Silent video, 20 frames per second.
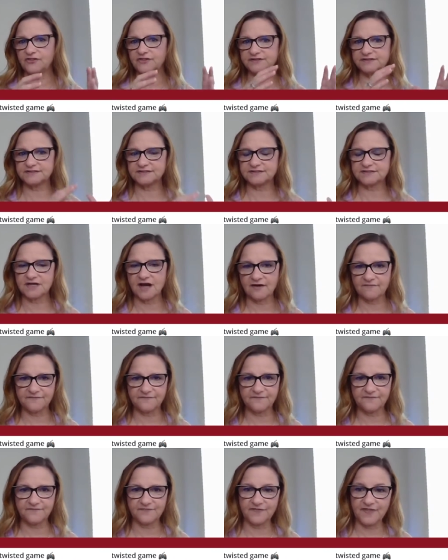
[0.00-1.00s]
the
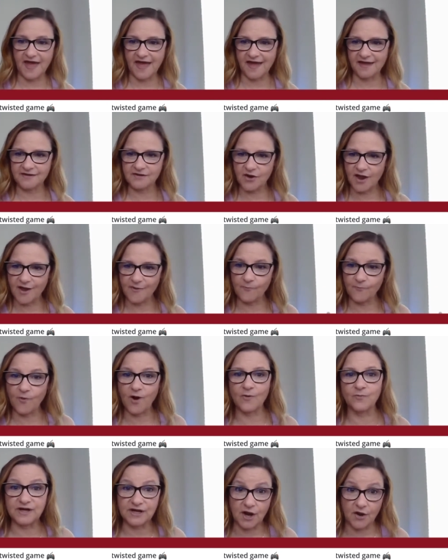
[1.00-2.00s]
stuff then and
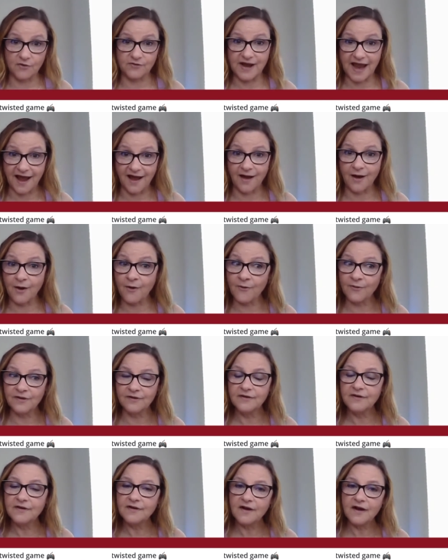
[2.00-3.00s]
what we know
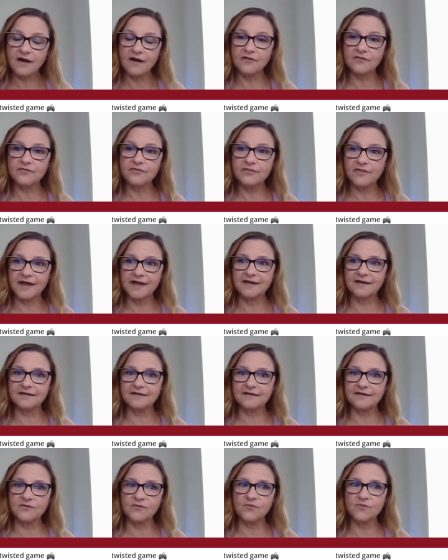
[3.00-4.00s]
now,
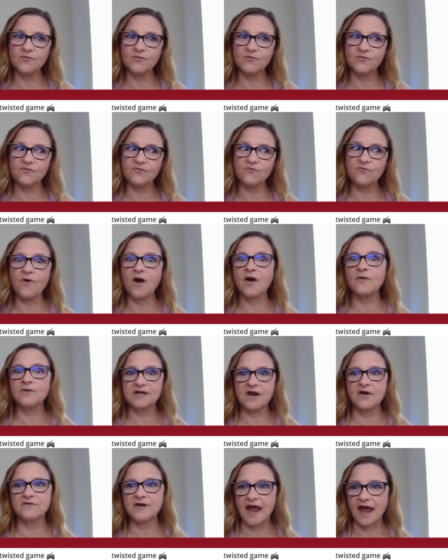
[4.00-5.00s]
like what
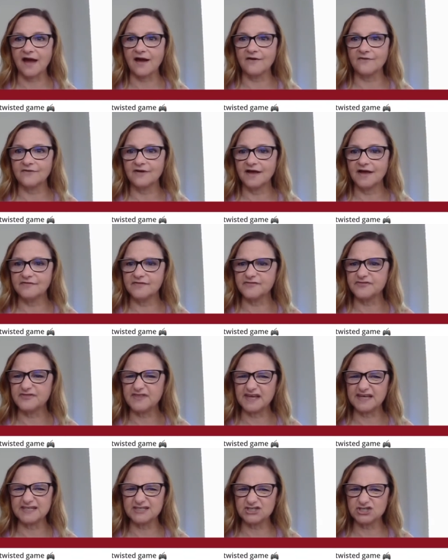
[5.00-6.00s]
we know now and the
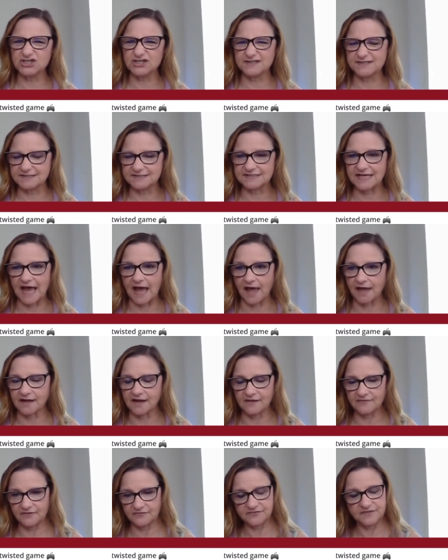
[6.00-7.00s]
things she has
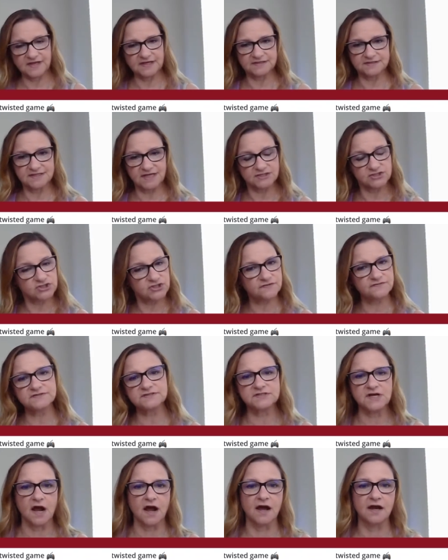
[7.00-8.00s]
said and the things that she
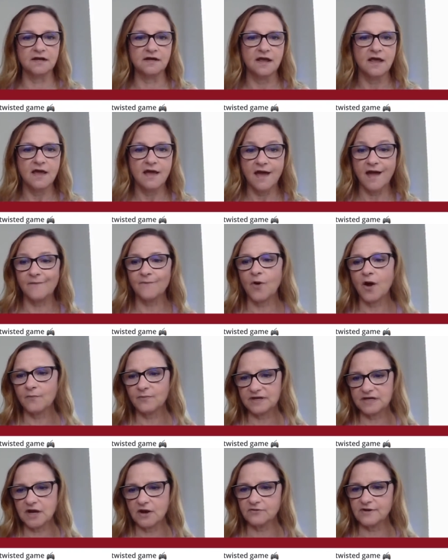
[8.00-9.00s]
has done and
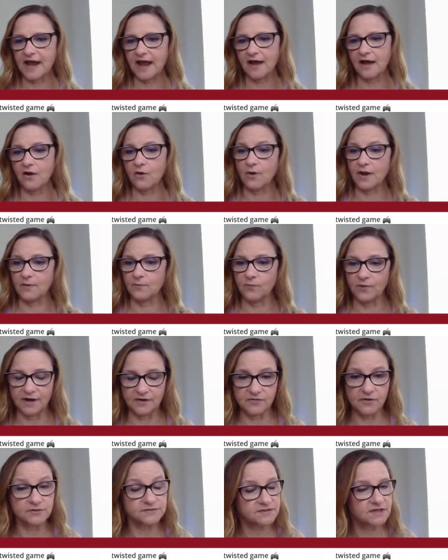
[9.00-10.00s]
what we know now and
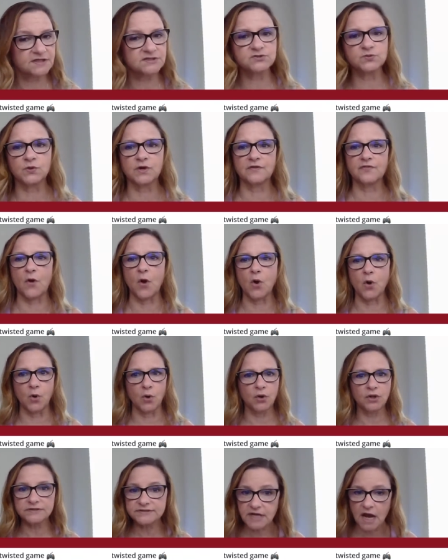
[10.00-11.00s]
where those kids were the
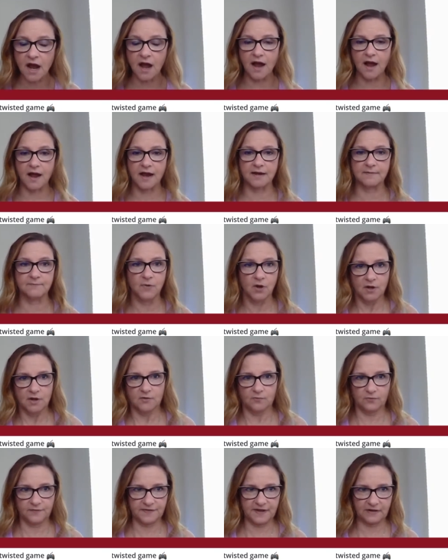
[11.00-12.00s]
whole time
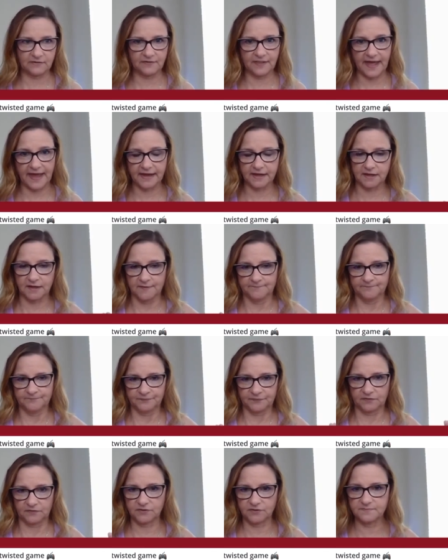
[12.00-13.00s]
when they were like
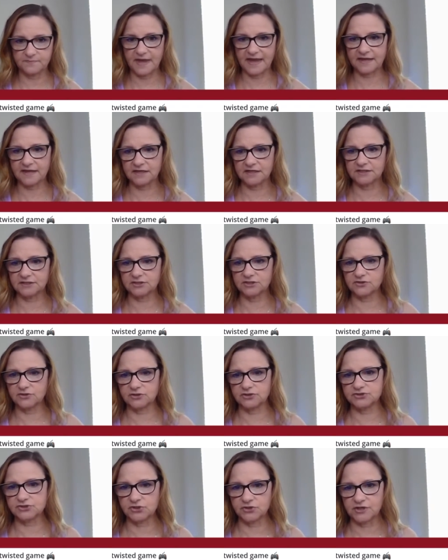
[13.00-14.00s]

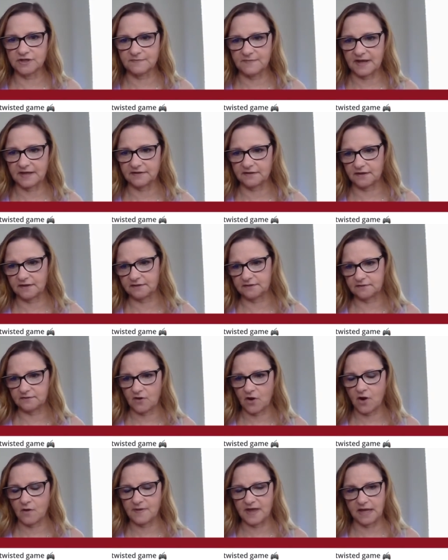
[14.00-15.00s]
their attorney made a
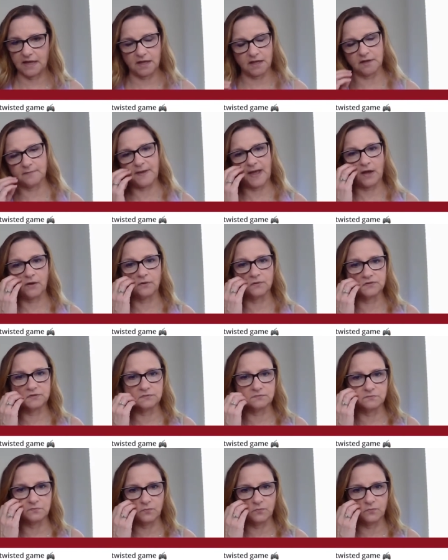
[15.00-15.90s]
comment about,